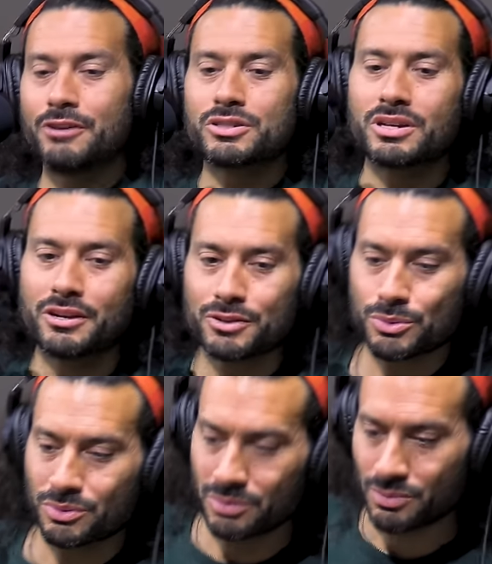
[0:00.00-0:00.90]
Here's
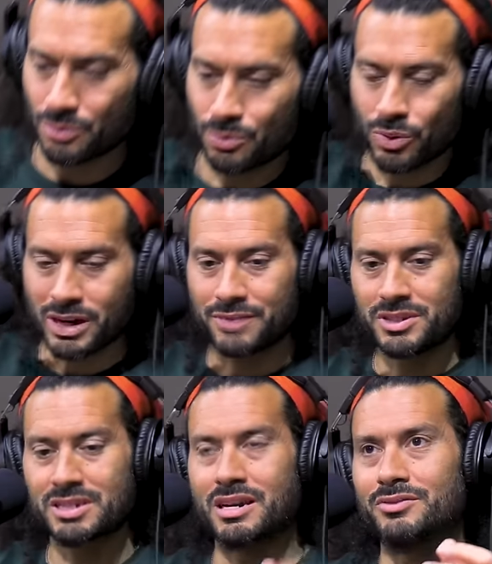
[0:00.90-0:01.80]
here's what I've
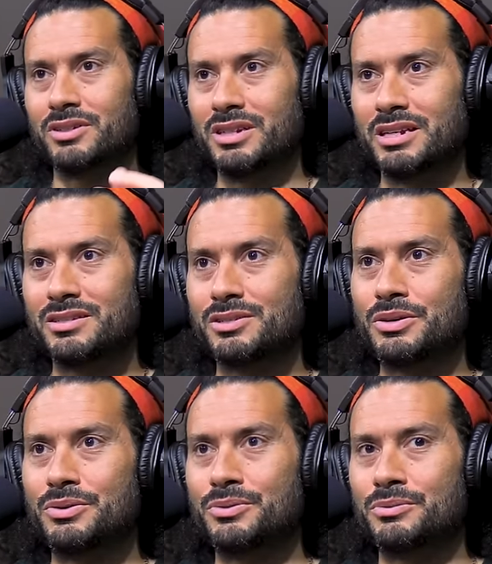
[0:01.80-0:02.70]
discovered is
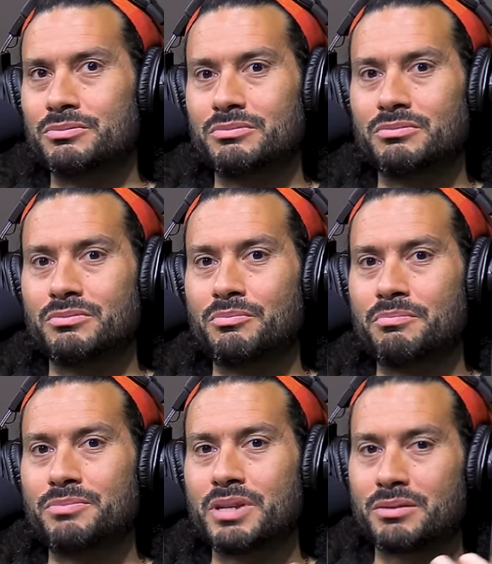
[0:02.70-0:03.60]
so
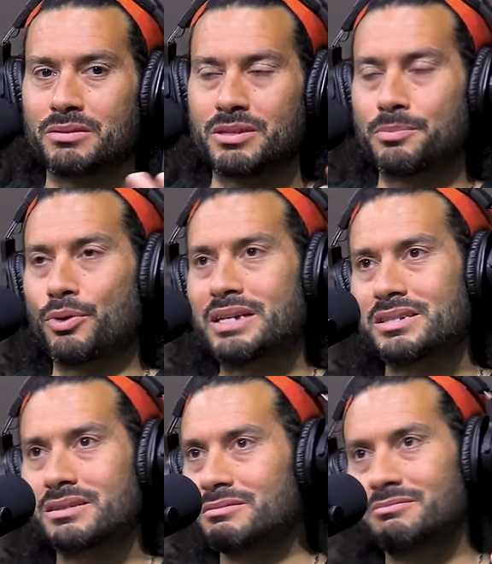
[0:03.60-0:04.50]

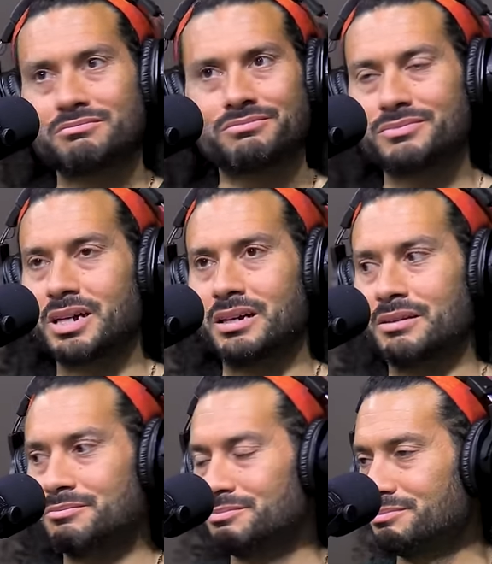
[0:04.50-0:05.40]
depressing,
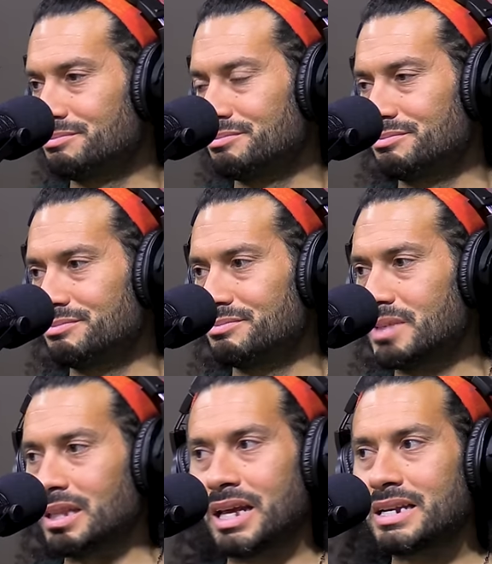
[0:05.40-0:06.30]
um,
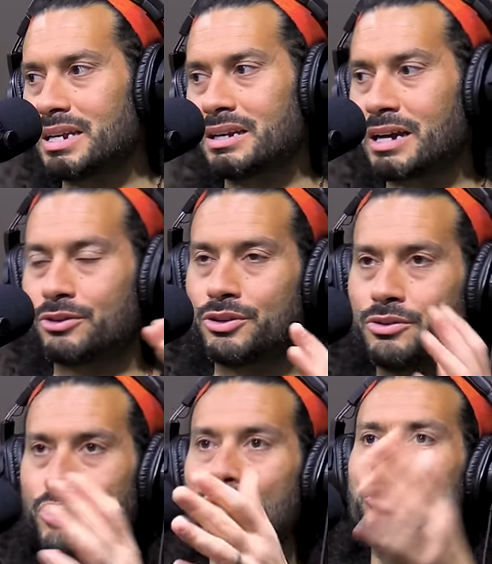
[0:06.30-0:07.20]
enlightening. I don't, you,
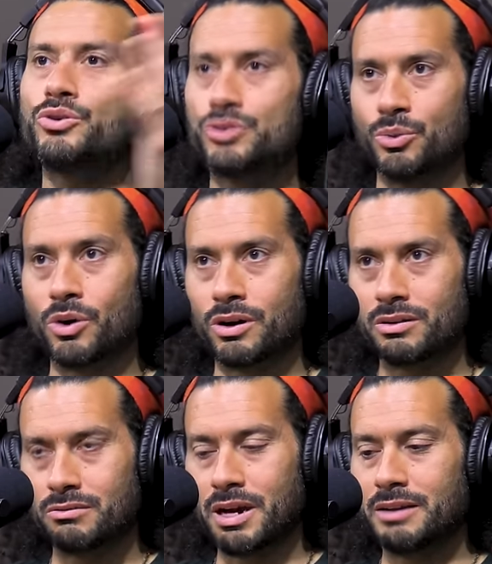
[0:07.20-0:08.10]
you choose the word,
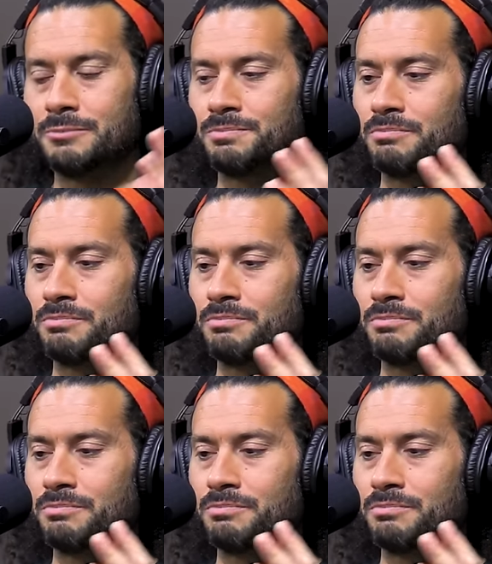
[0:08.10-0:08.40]
right?